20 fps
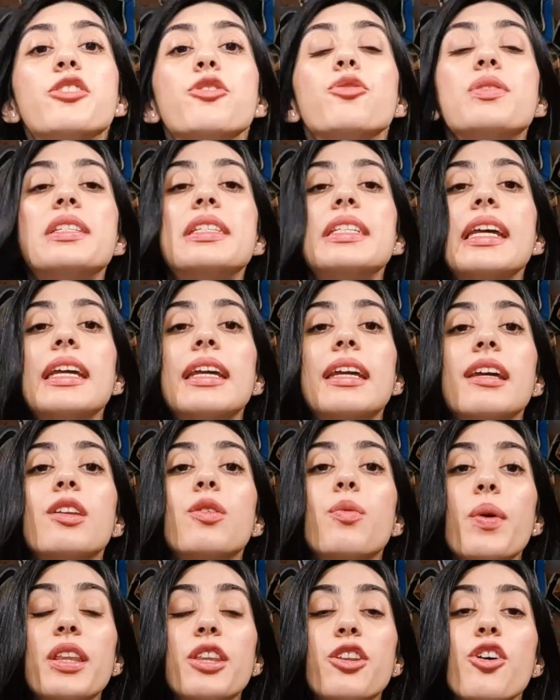you sync it
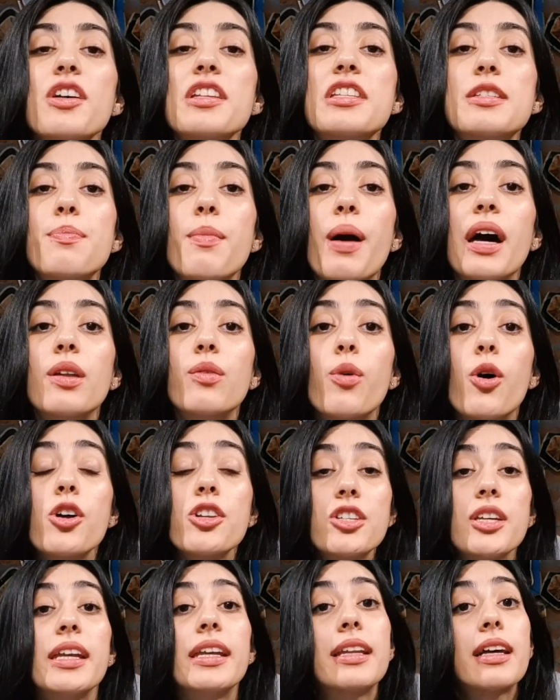with your
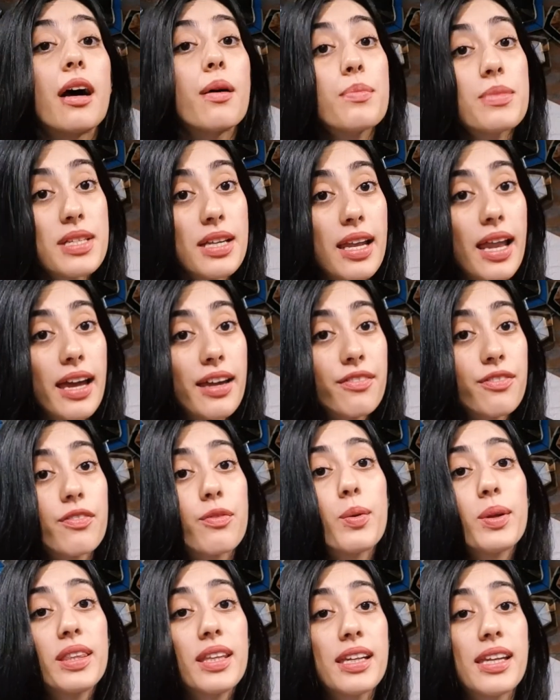smartwatch, it comes alive
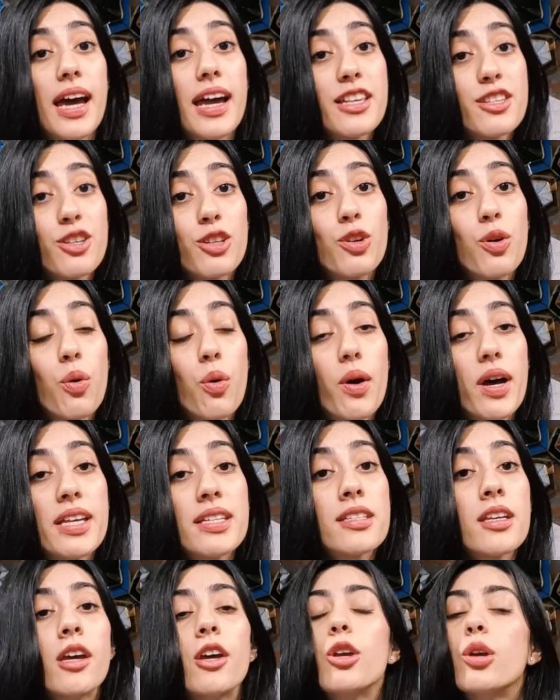with the Tizen
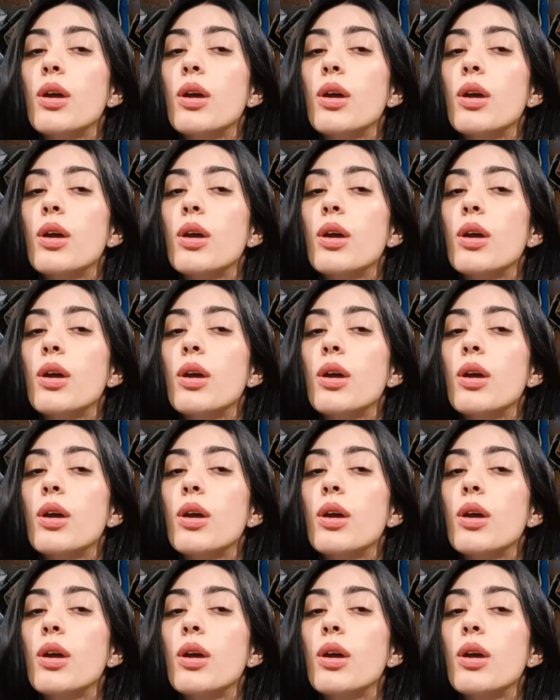OS.